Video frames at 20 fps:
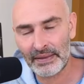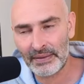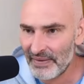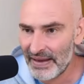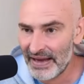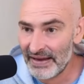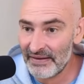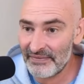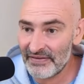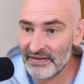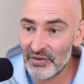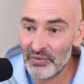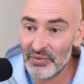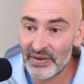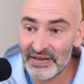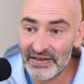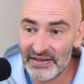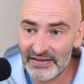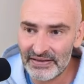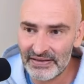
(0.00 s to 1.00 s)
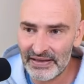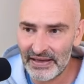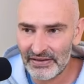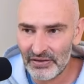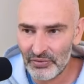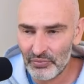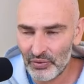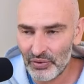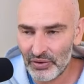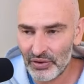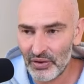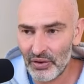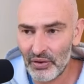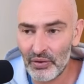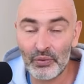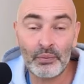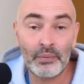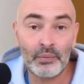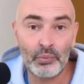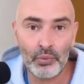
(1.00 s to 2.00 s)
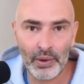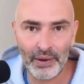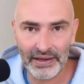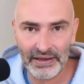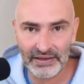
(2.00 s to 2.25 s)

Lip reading: And if the queen doesn't take the rook, white